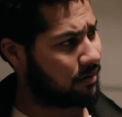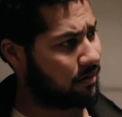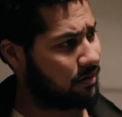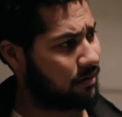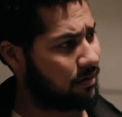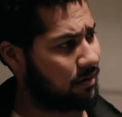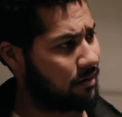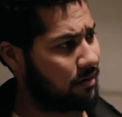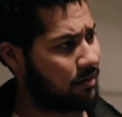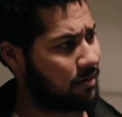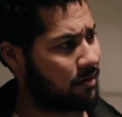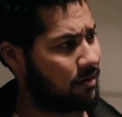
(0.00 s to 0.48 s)

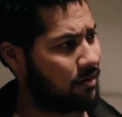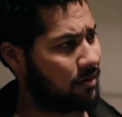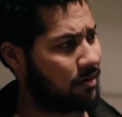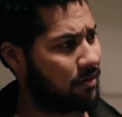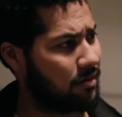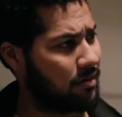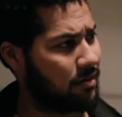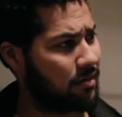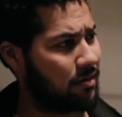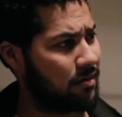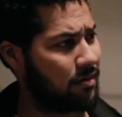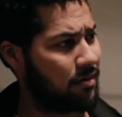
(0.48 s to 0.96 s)

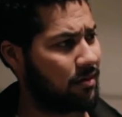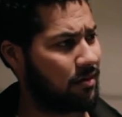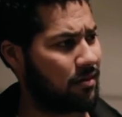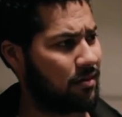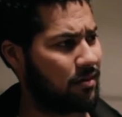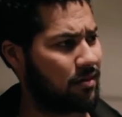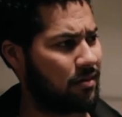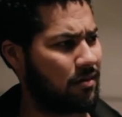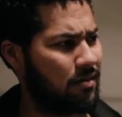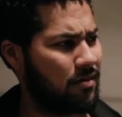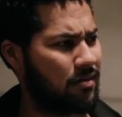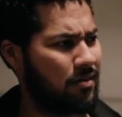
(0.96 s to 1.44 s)

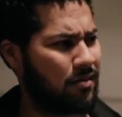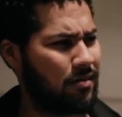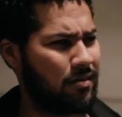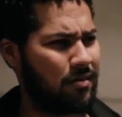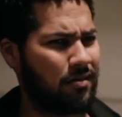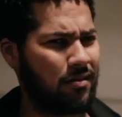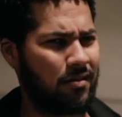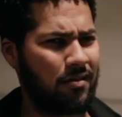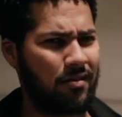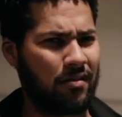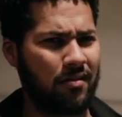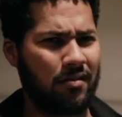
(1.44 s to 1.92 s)

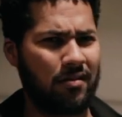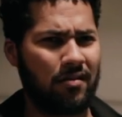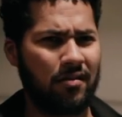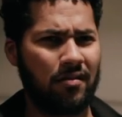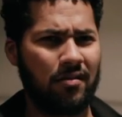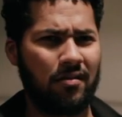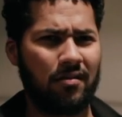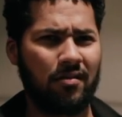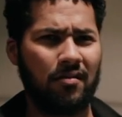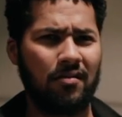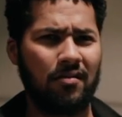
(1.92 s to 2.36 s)
(silent)